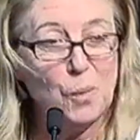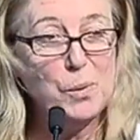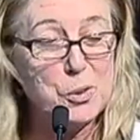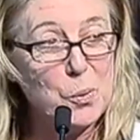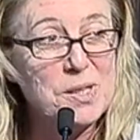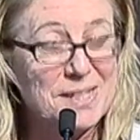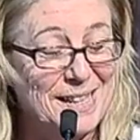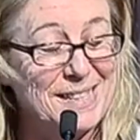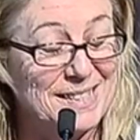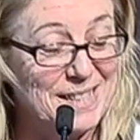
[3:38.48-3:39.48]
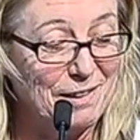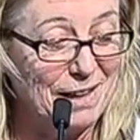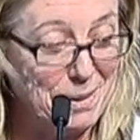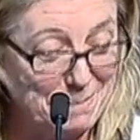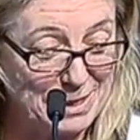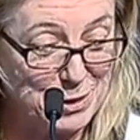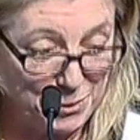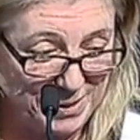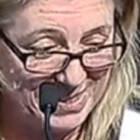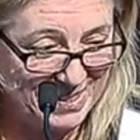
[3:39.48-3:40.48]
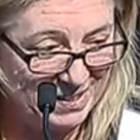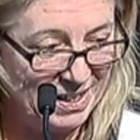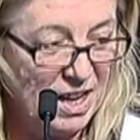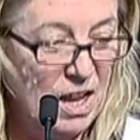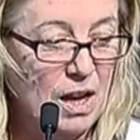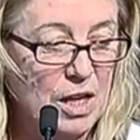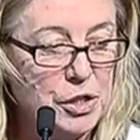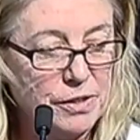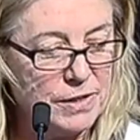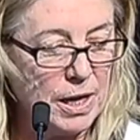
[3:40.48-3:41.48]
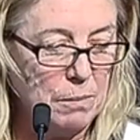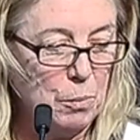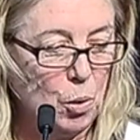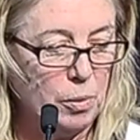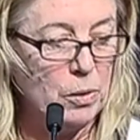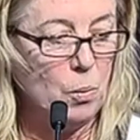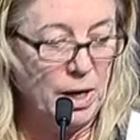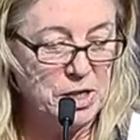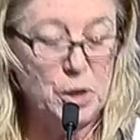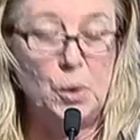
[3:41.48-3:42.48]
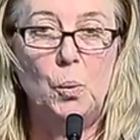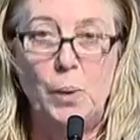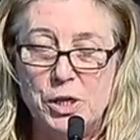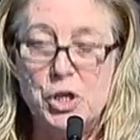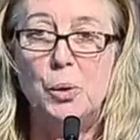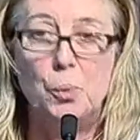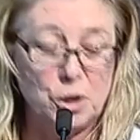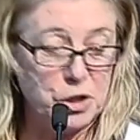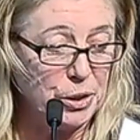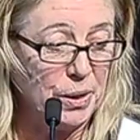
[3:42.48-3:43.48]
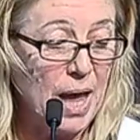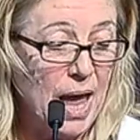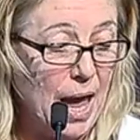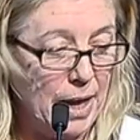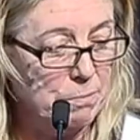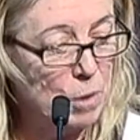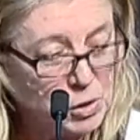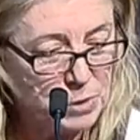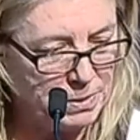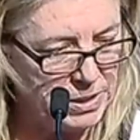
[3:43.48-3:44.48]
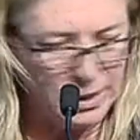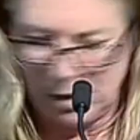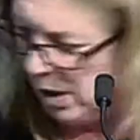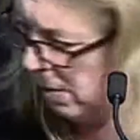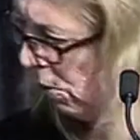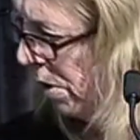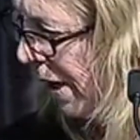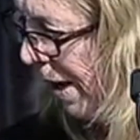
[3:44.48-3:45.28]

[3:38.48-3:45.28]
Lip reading: which wasn't necessarily the best reason. I should have started more with why to, when to, what to, and most particularly, what